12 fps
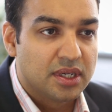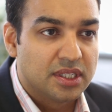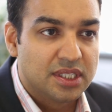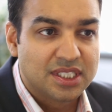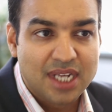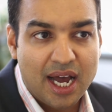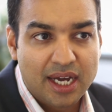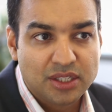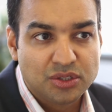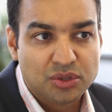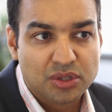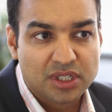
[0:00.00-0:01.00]

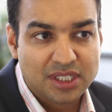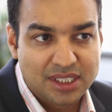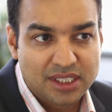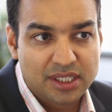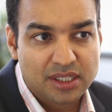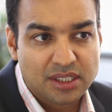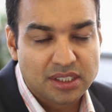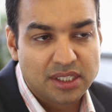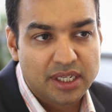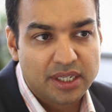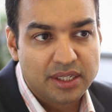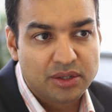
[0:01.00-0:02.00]
decides or considers
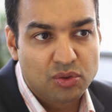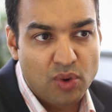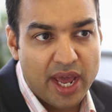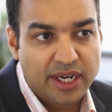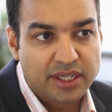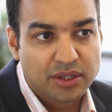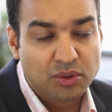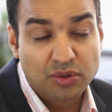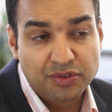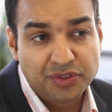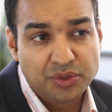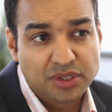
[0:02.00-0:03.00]
in granting or
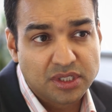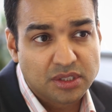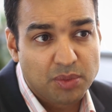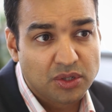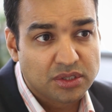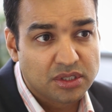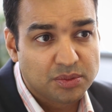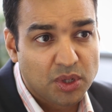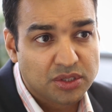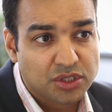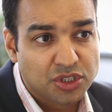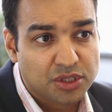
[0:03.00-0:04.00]
refusing spousal
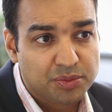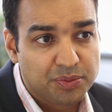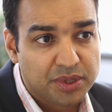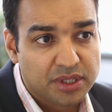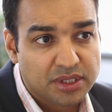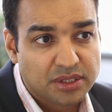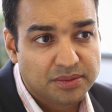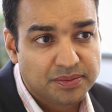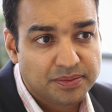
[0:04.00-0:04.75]
sponsorship appeals.